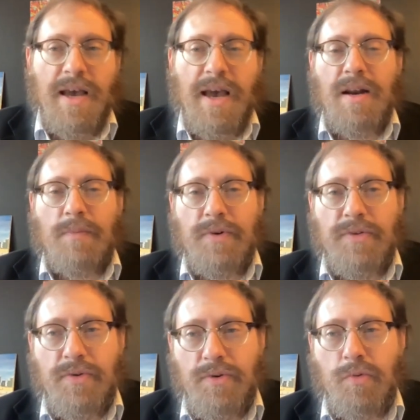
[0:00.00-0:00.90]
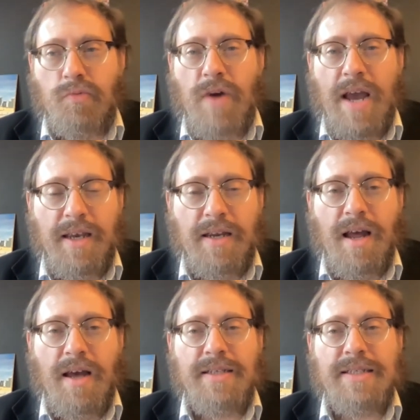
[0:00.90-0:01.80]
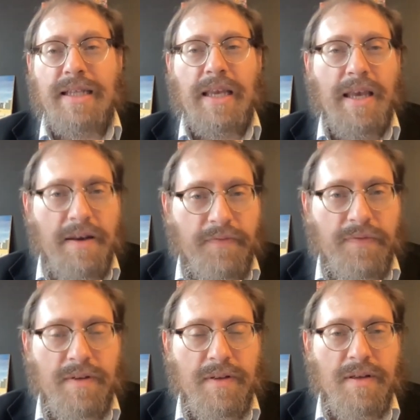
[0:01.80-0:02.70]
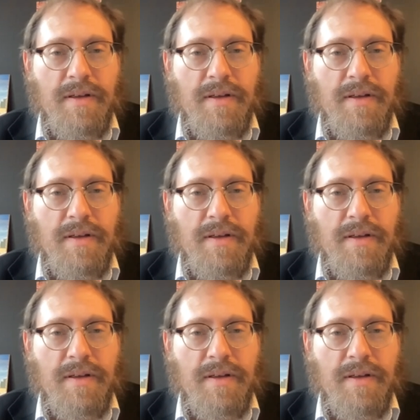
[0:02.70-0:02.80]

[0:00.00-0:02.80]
And number two, recognize the gift